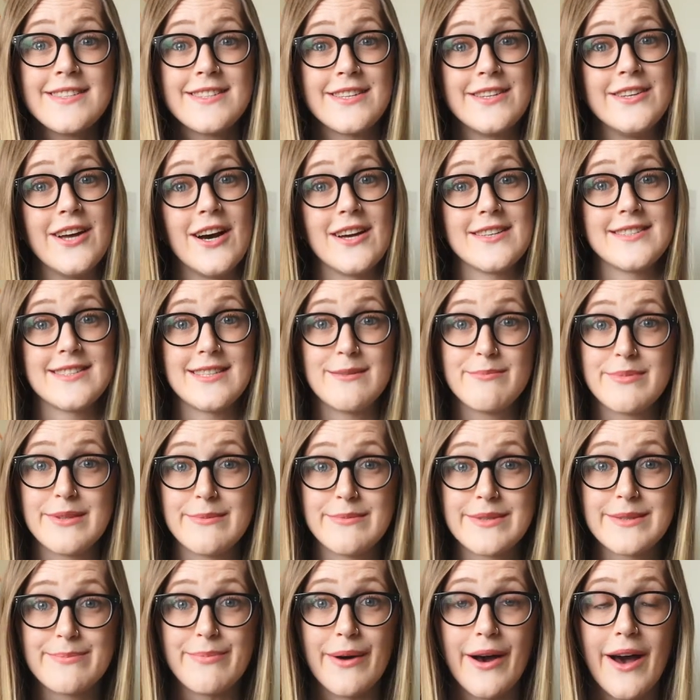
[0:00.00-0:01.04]
to not
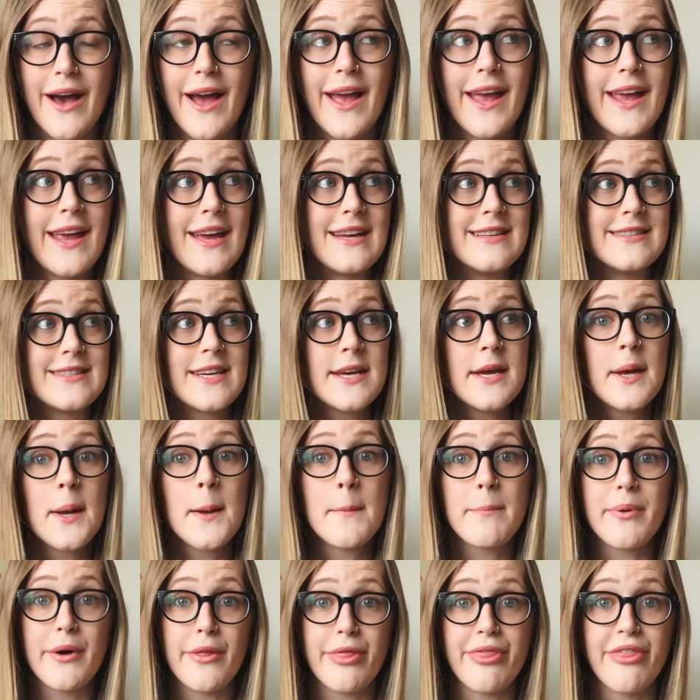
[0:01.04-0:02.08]
symptom spot and
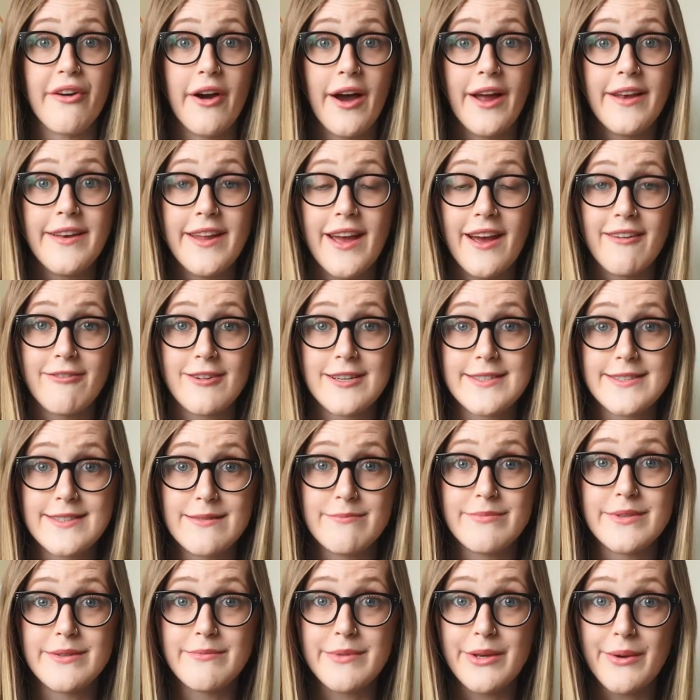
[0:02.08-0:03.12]
put thought into every
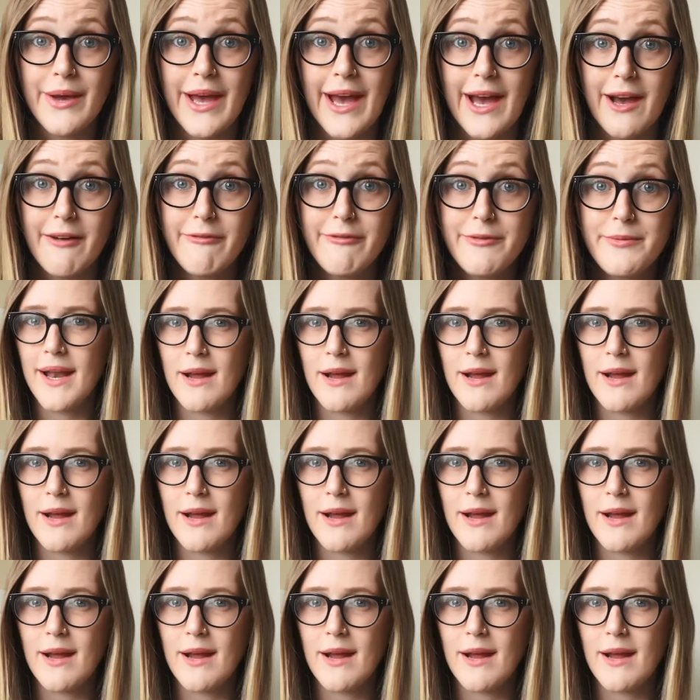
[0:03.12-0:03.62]
symptom you have.